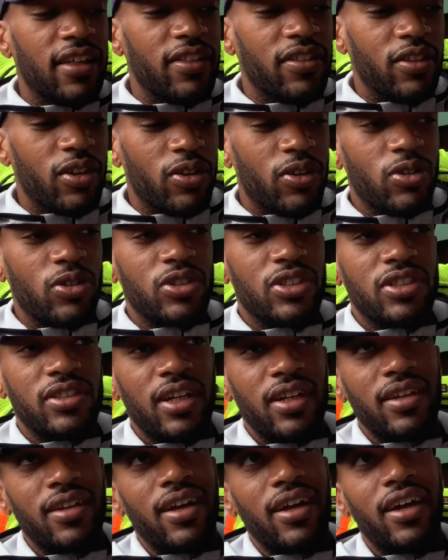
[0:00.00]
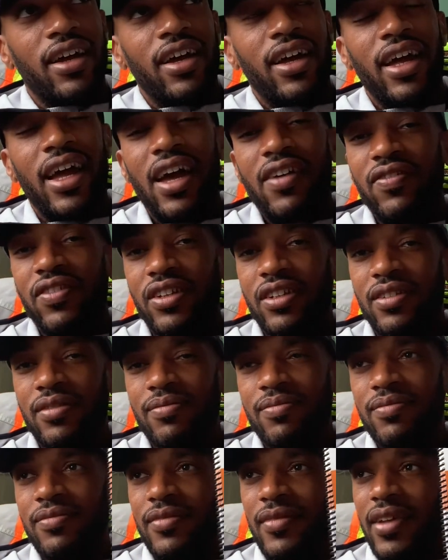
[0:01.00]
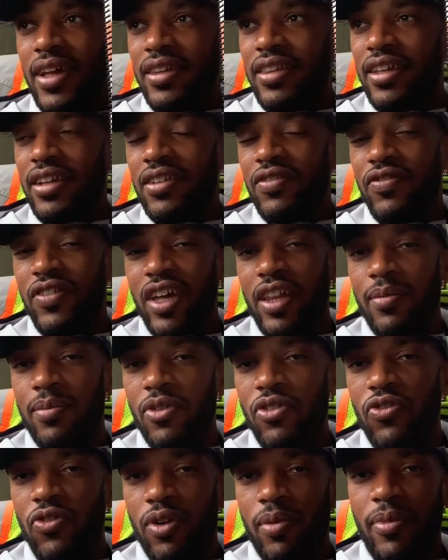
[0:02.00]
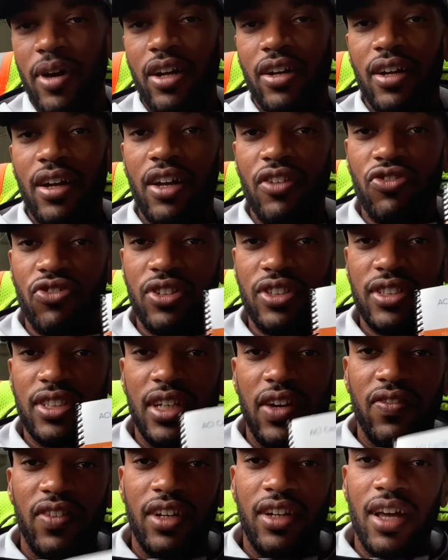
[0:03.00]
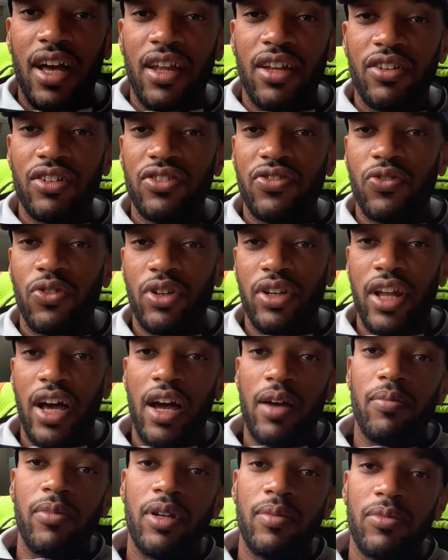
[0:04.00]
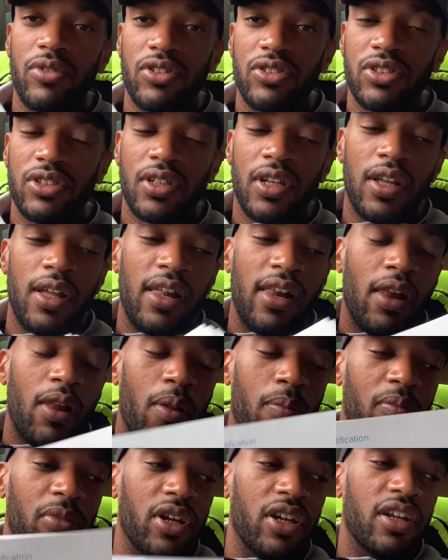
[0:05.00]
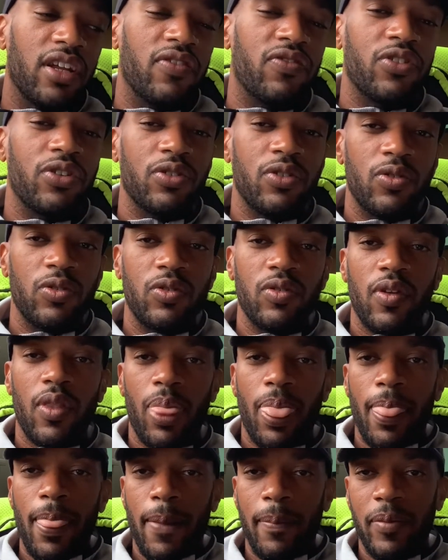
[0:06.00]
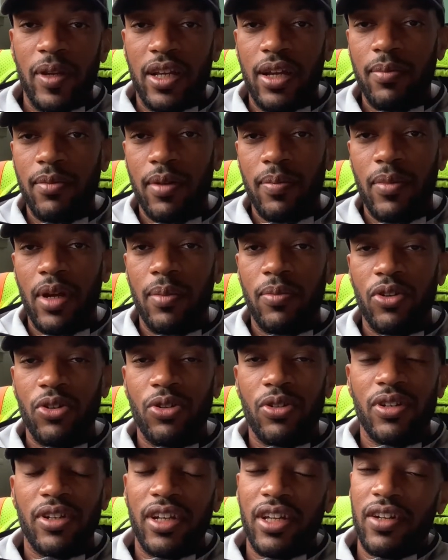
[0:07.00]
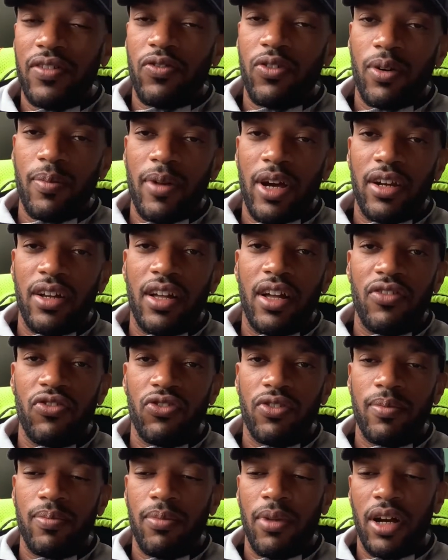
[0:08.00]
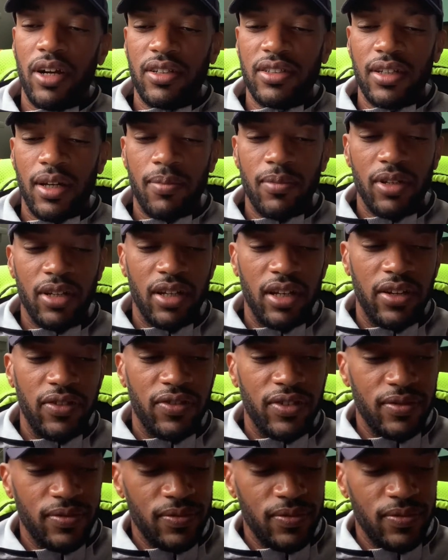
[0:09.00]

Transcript: Those have it, I think, available for about $170 for non-members. But if you become a member, you can get it for about $100, I believe.